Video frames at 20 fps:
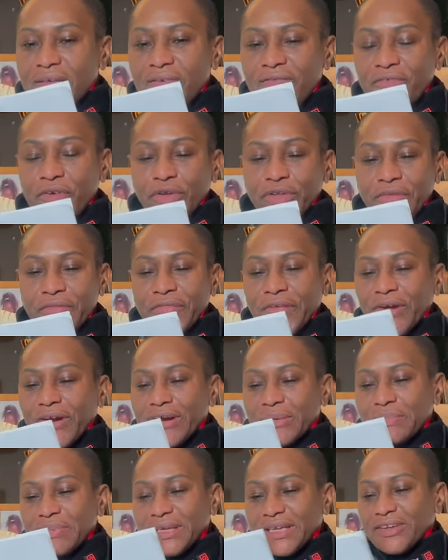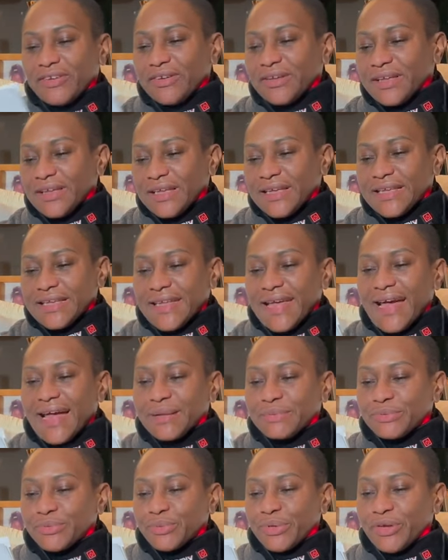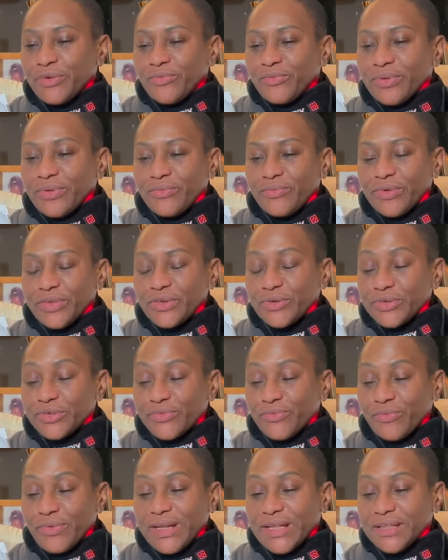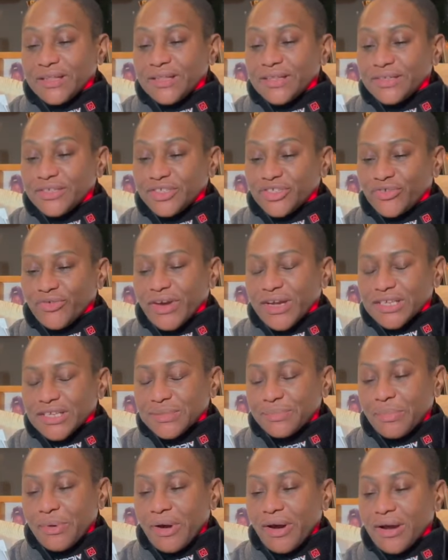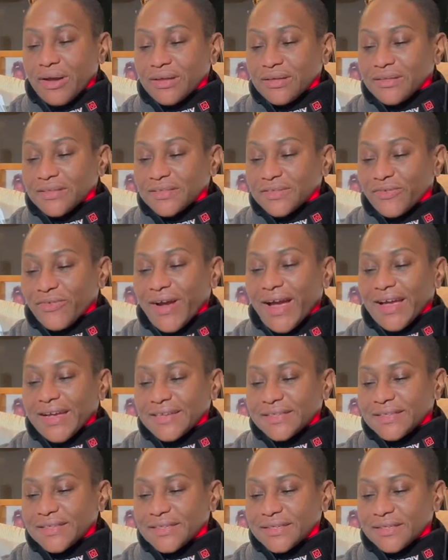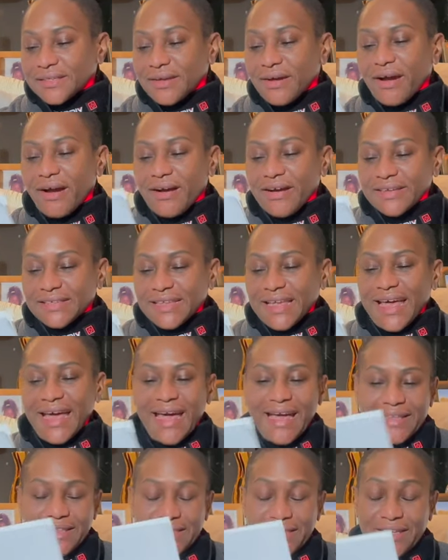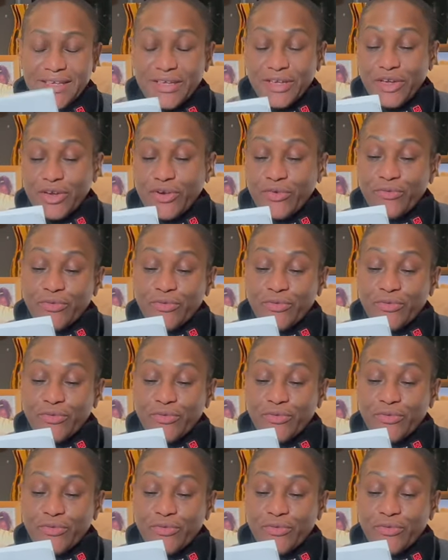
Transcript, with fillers: Phototherapy, it helps with reduce wrinkles, stretch marks, psoriasis, scars, acne,